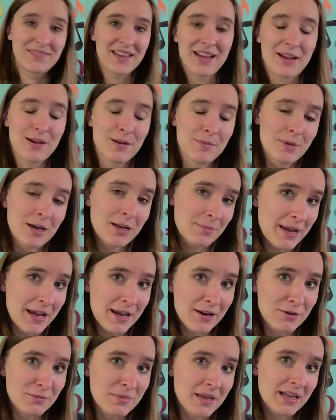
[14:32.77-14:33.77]
I'm on a
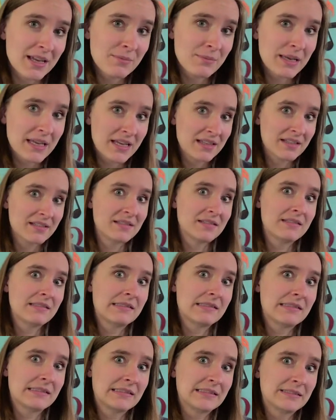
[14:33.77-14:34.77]
pattern buying ban,
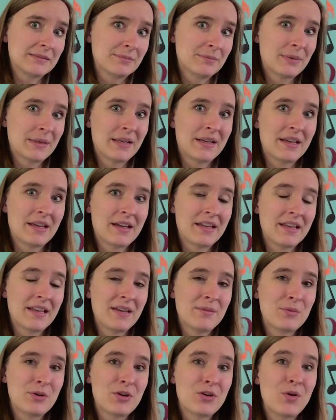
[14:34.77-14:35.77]
but I
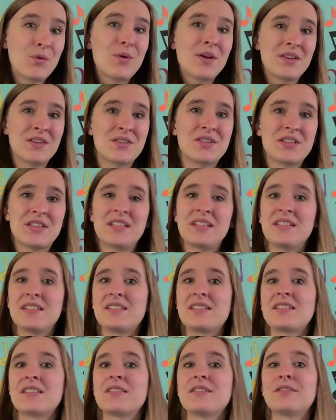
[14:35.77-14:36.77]
am going to need
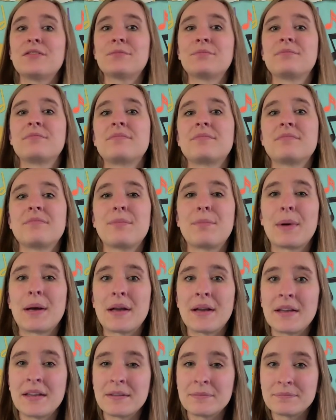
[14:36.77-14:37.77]
to
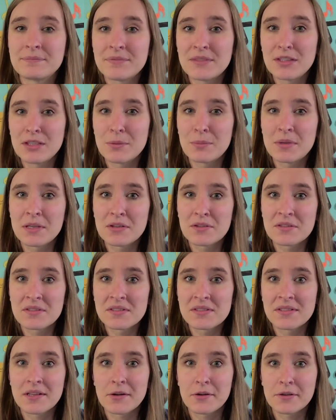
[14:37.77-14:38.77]
buy Ymir's
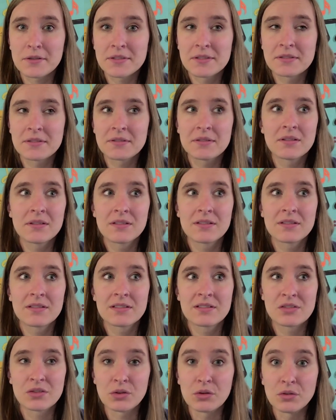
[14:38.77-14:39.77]
silks
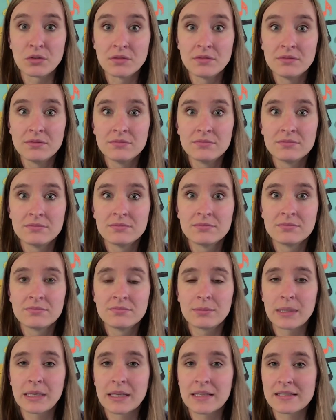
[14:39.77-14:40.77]
soon
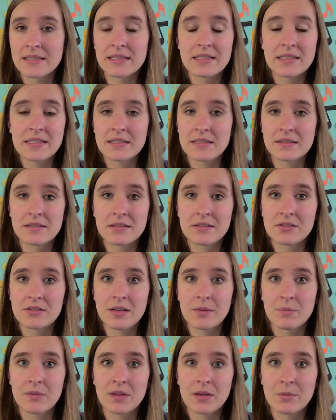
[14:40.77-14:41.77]
because I need to stitch
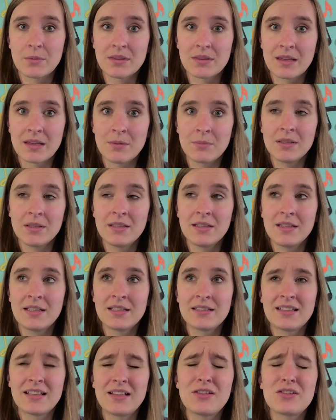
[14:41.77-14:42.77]
something with them.
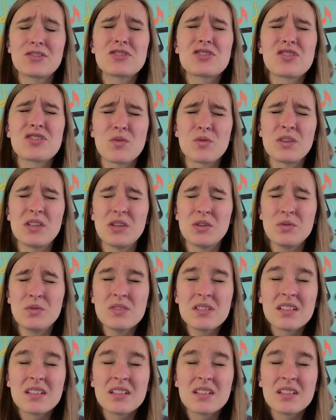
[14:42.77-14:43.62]
They look so cute,